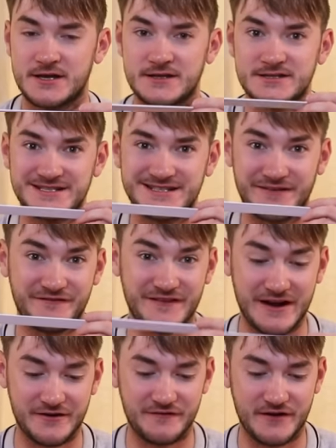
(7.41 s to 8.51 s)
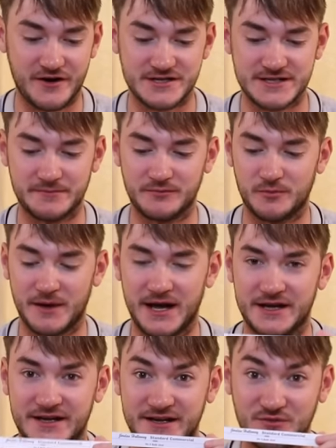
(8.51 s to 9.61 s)
This is a very very simple
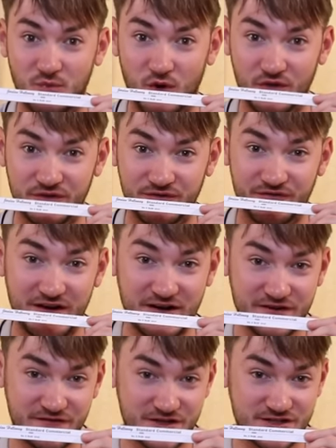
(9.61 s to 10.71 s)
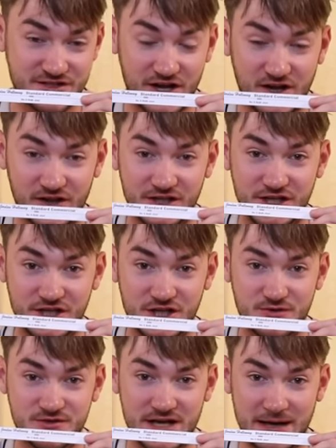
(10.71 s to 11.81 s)
pattern and it's one that's very versatile and you can
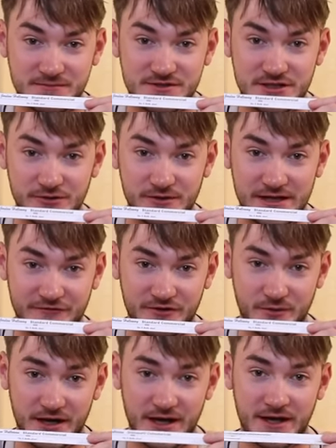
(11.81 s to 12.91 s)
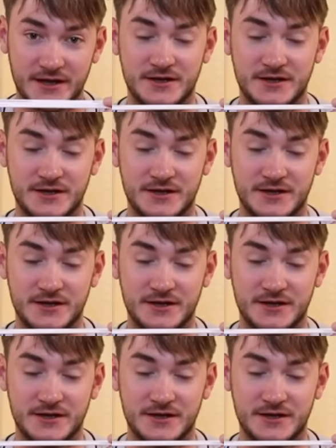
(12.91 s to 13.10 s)
use absolutely everywhere.